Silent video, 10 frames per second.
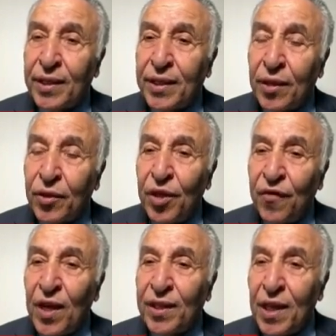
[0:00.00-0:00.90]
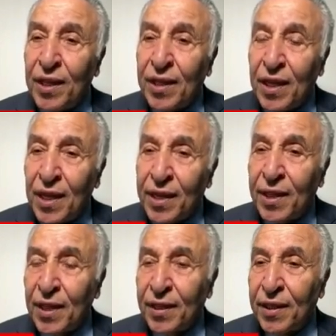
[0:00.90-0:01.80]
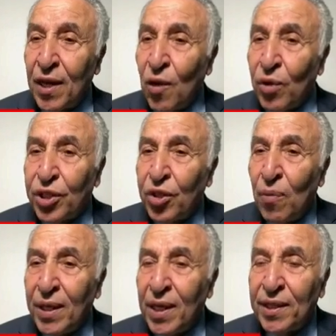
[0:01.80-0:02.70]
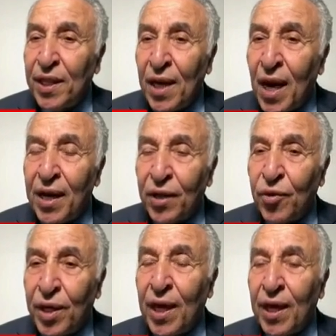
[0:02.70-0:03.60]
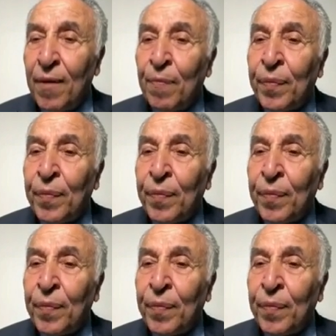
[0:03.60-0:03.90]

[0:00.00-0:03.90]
defend its existence, which nobody is denying today,